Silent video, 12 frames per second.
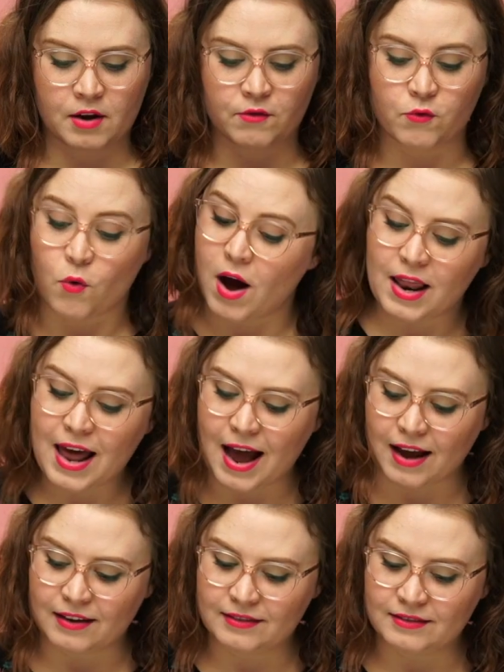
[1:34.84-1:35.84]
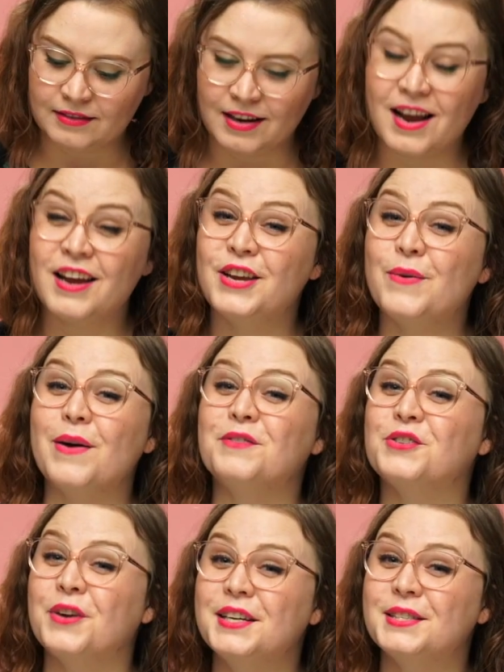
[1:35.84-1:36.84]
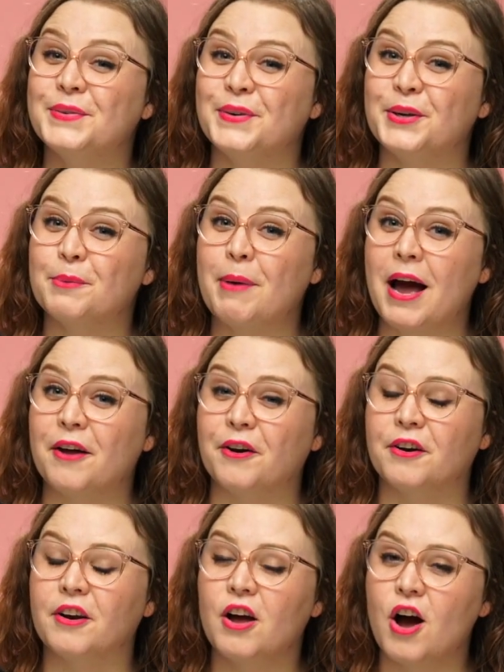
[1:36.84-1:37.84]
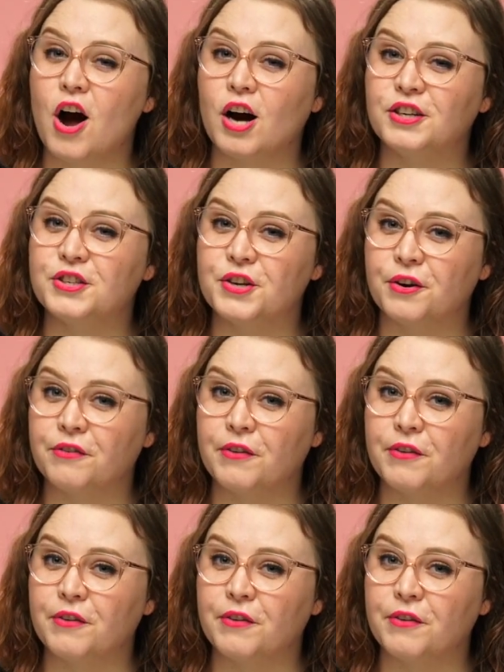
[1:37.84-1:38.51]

Voila! You have transferred your pattern onto your